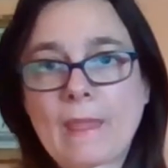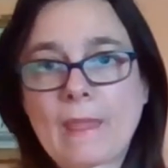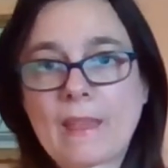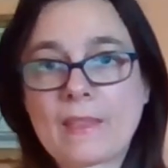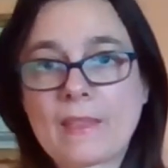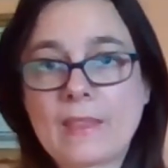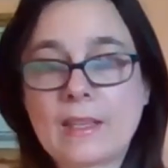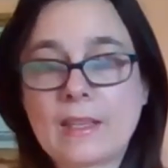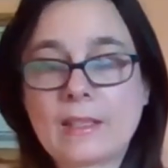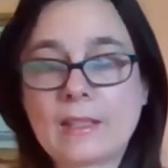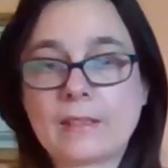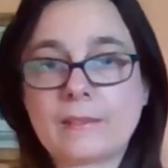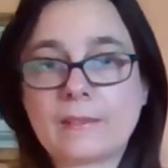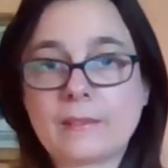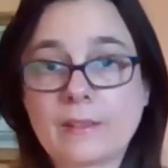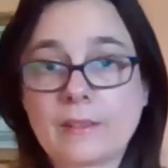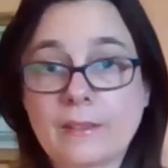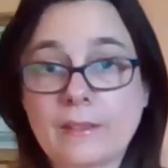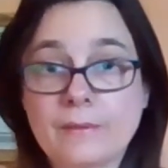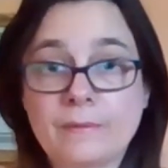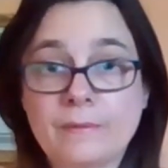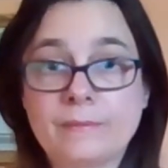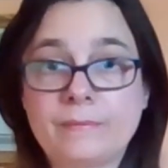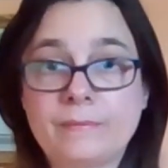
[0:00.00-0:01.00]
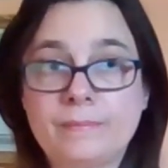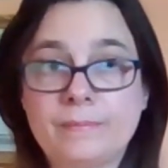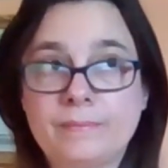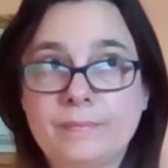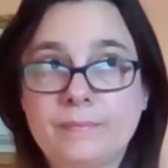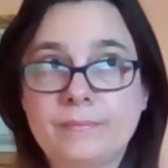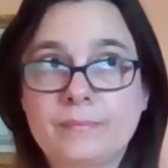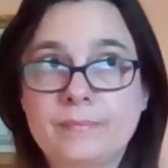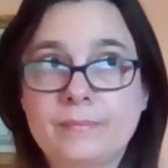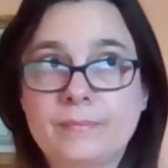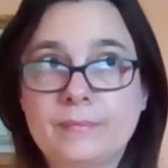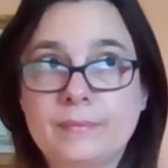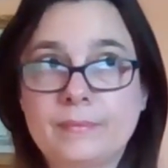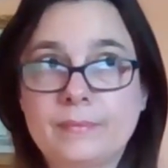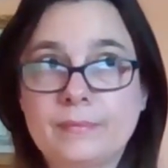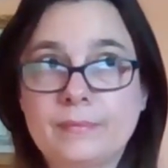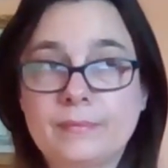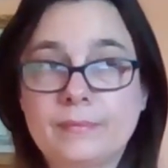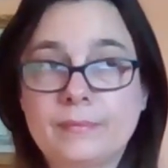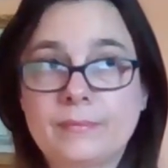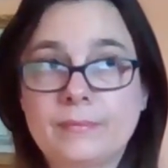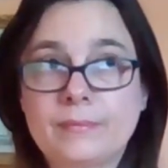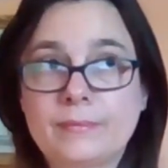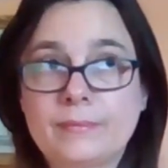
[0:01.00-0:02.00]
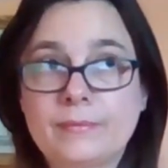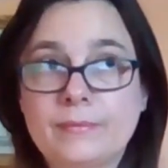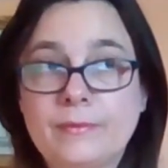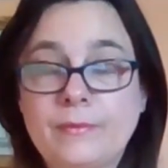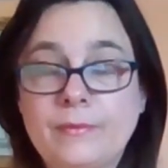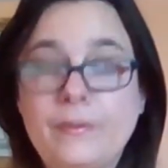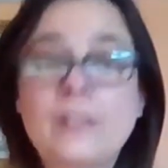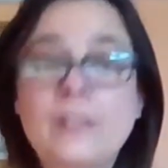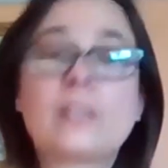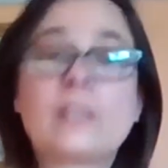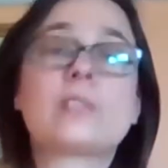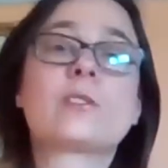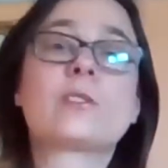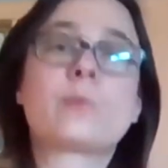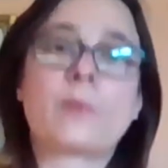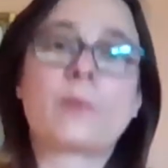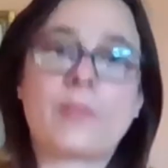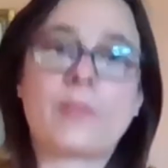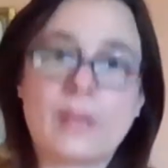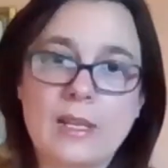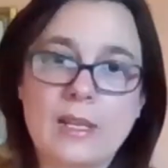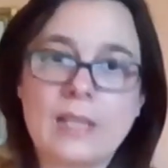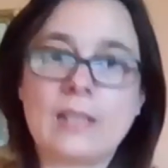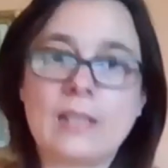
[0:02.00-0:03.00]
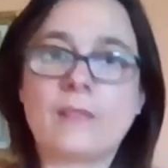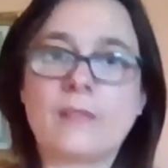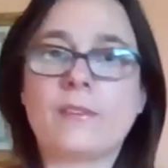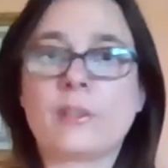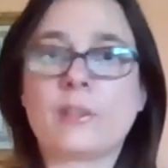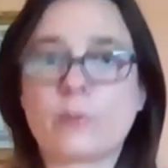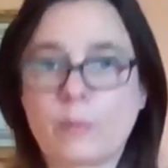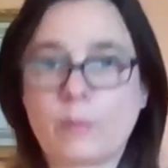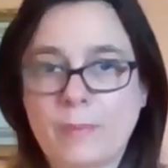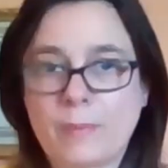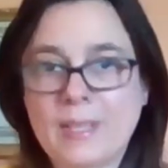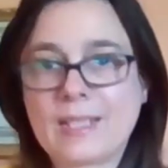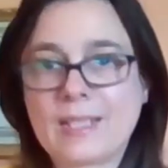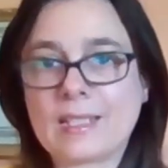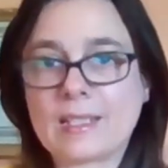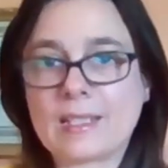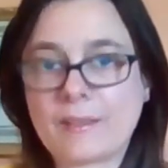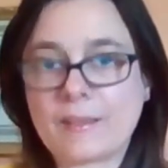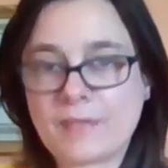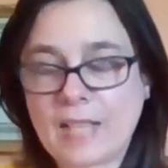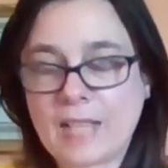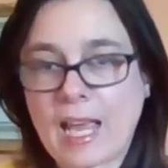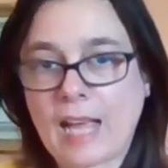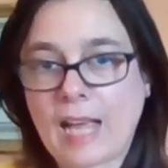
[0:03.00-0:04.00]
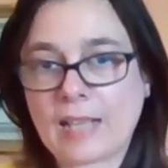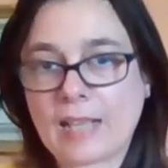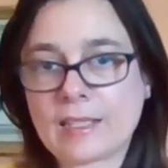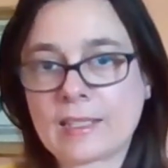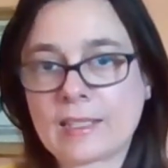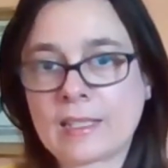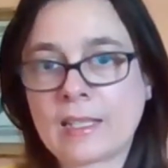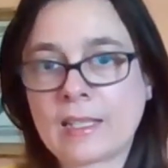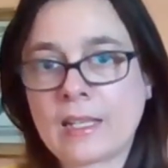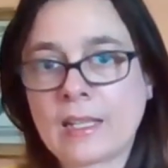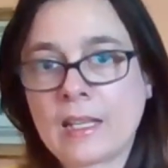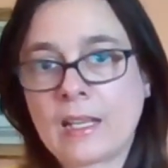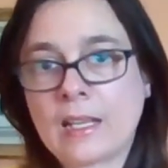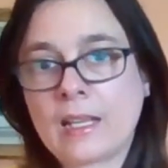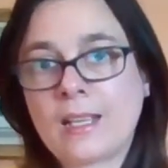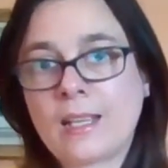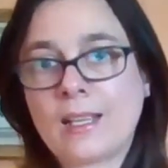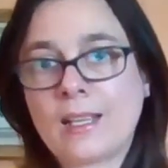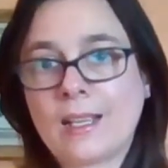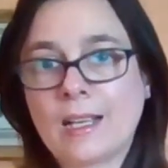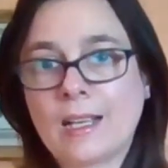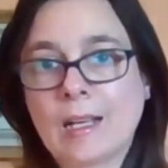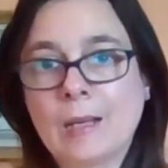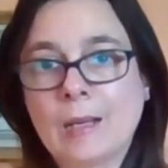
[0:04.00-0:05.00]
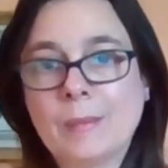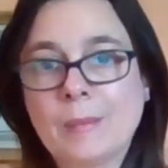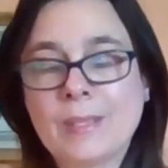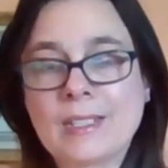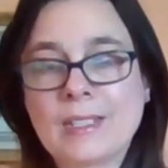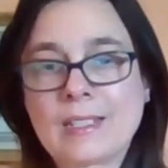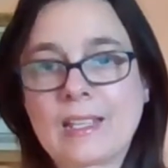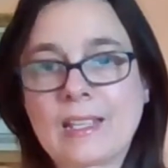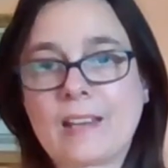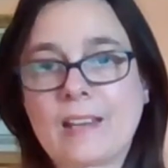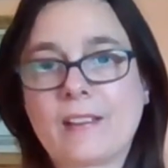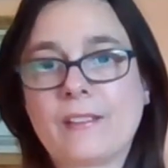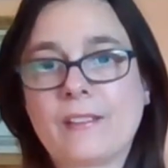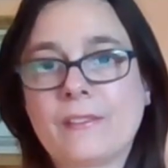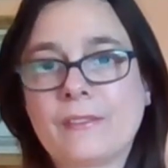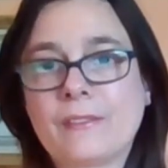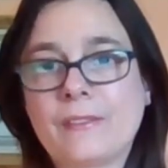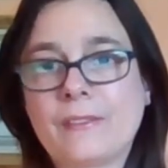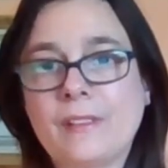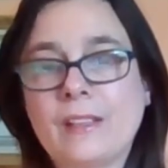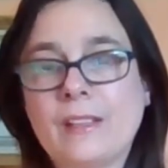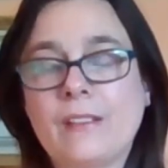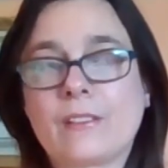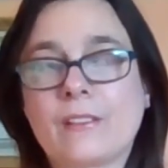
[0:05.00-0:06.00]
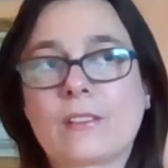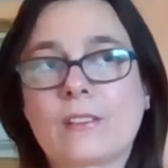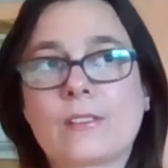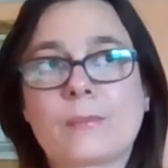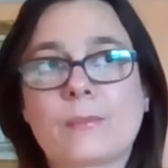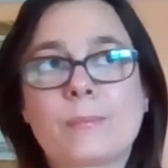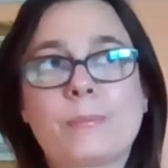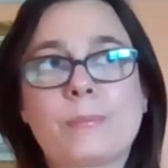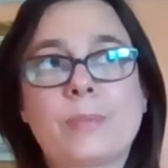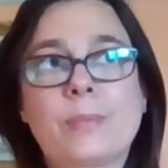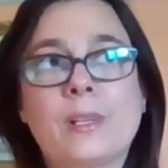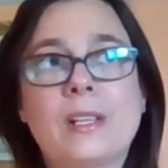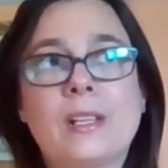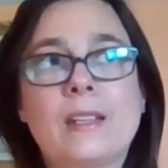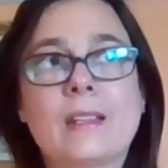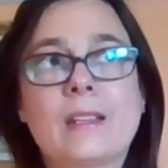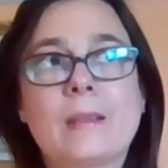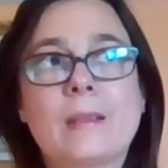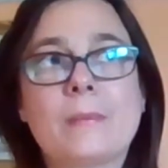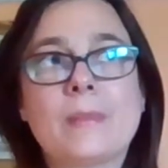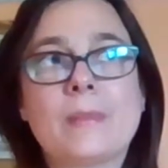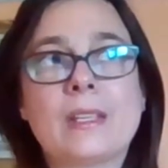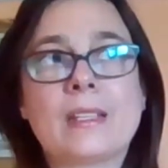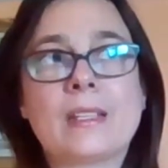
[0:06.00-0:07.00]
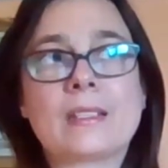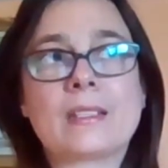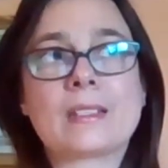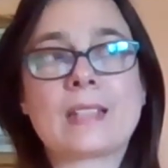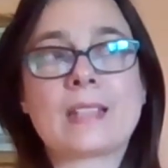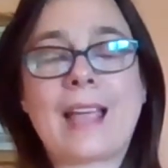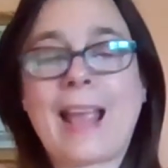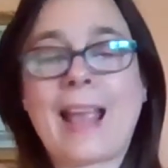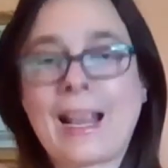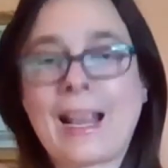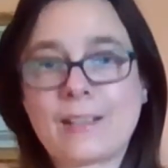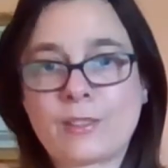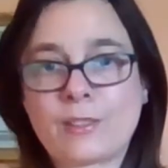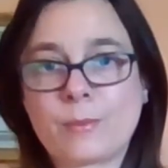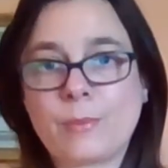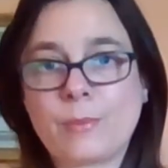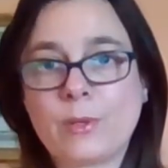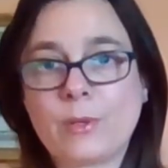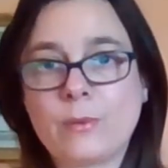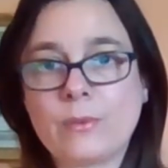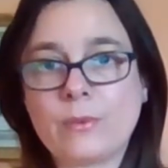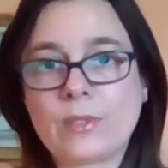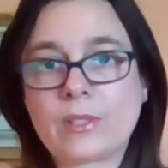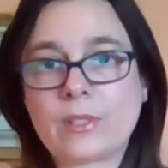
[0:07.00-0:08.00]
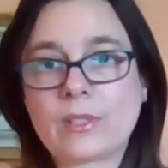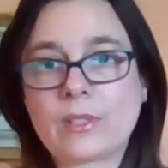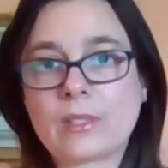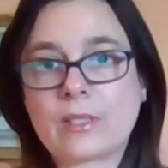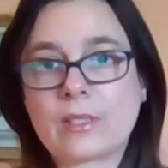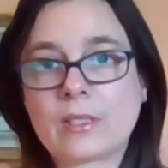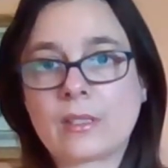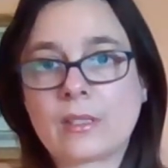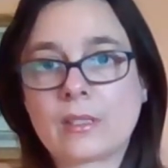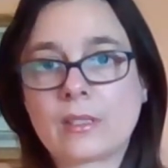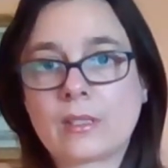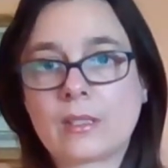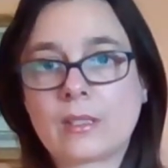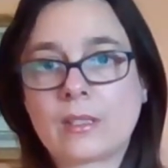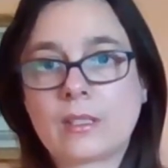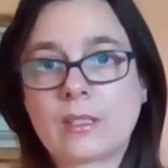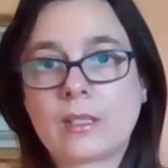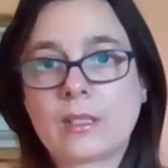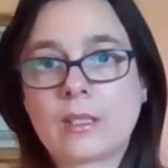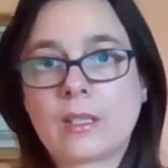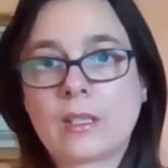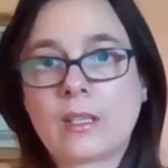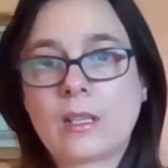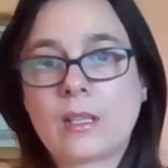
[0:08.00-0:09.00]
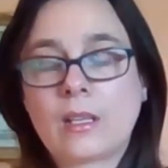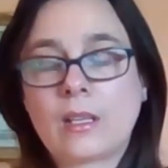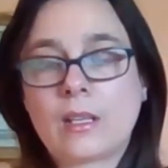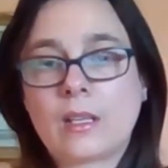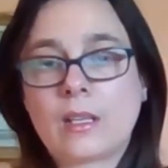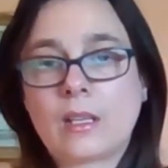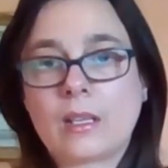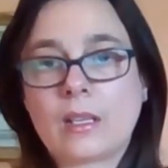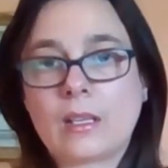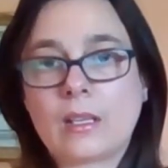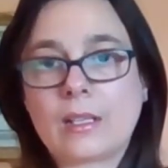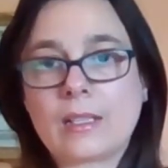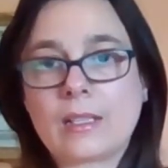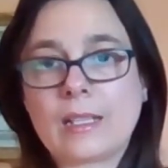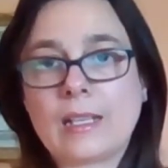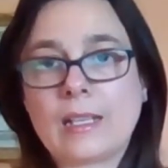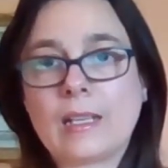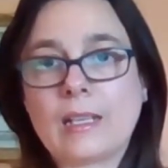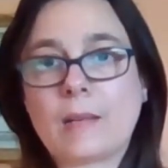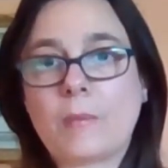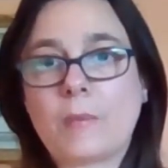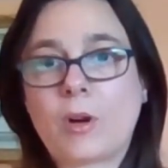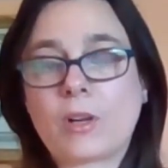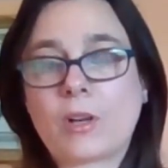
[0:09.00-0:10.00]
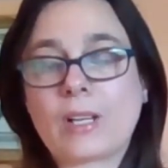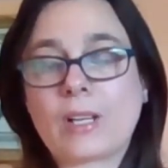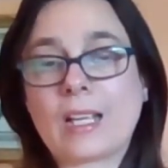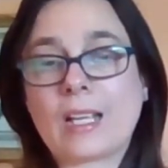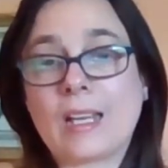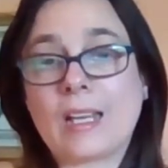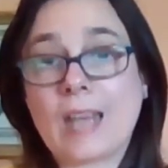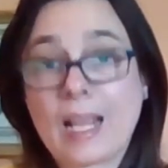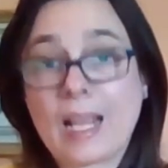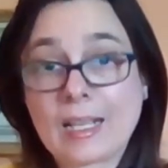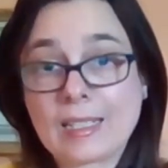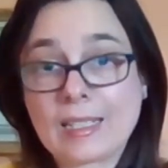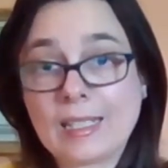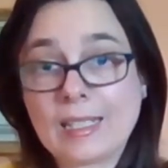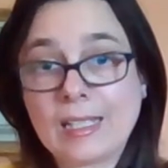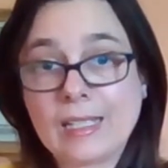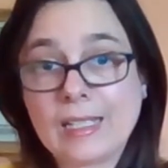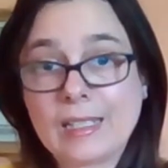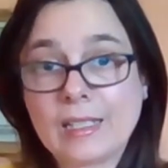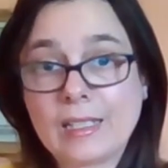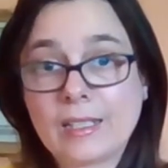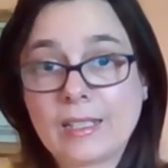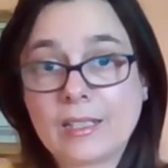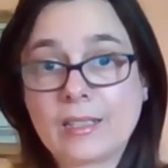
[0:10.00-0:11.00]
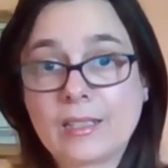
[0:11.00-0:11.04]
the fields within individual pieces of text, instead of either putting them as attributes, getting them all connected,